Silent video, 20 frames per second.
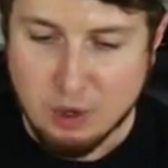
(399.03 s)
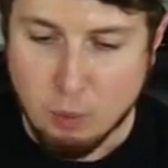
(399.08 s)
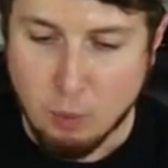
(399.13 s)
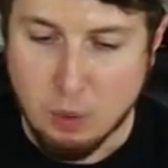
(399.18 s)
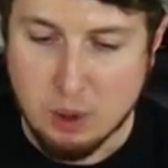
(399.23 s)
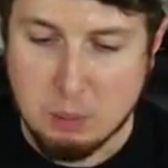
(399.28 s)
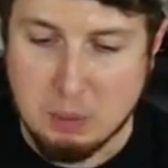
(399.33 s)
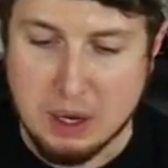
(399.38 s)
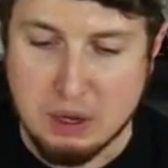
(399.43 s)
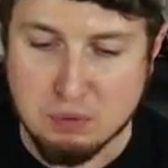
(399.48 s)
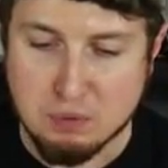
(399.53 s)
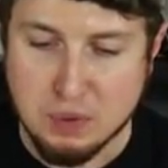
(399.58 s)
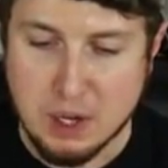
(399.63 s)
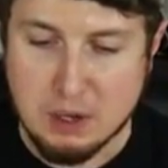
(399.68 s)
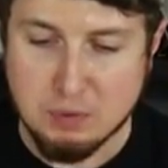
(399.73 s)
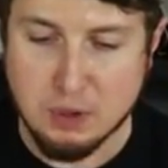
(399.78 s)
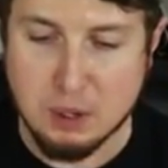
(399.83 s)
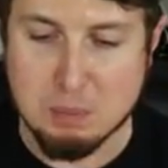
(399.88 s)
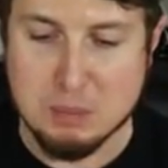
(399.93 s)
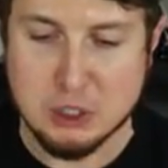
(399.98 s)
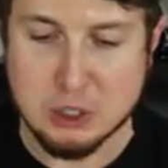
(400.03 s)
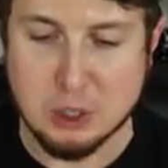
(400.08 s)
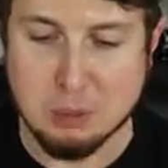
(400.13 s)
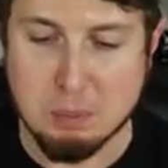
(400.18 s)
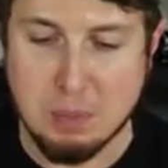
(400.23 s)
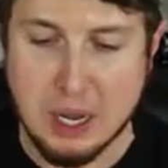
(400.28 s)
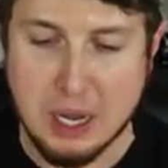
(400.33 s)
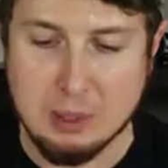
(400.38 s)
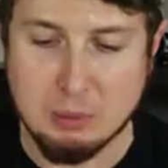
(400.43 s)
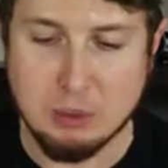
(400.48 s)
One of my favorite Mr.
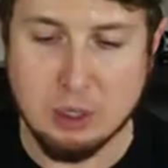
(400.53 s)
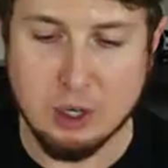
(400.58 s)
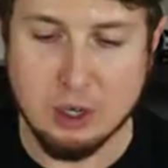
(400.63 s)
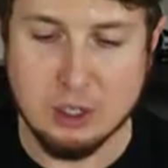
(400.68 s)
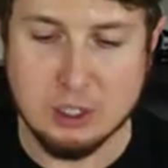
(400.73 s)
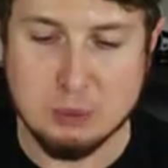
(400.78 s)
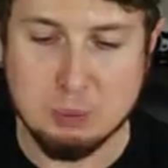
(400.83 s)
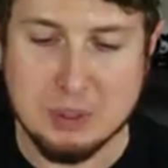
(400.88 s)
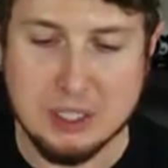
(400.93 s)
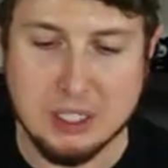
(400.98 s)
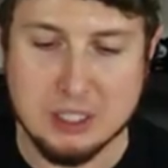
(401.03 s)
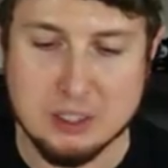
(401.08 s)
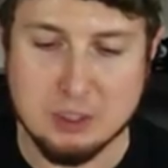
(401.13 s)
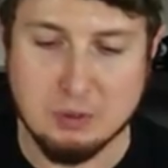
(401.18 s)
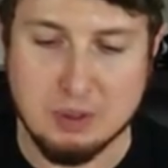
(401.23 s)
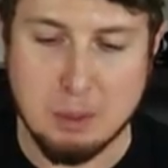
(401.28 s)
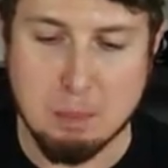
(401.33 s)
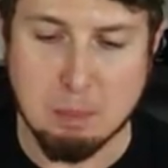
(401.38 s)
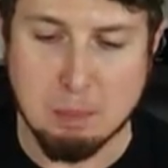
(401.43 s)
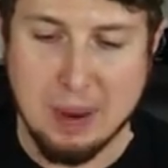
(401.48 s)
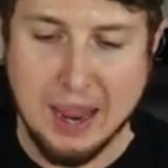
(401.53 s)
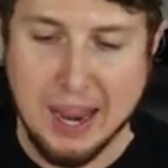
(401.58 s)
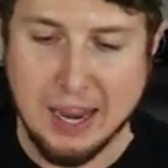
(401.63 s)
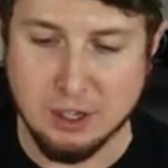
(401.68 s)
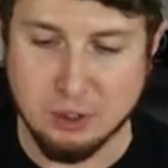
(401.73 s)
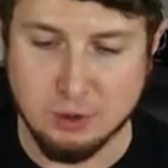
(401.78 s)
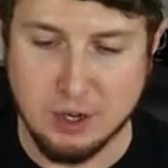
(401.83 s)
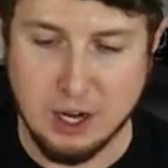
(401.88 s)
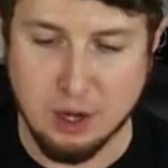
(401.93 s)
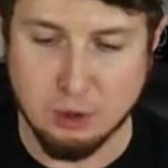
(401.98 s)
Mime cards because of the
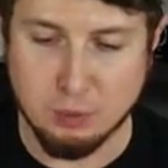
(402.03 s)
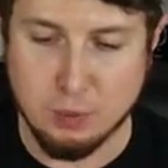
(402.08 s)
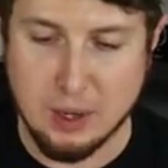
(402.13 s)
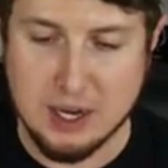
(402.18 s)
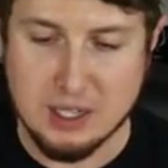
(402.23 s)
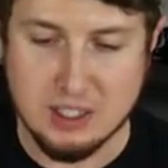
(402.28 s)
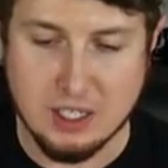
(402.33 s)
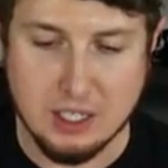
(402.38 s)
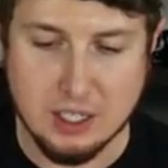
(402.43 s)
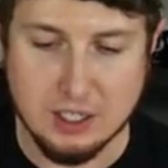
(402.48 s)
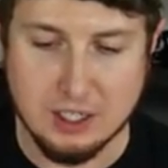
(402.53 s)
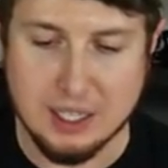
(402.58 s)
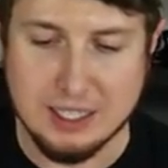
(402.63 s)
background right there.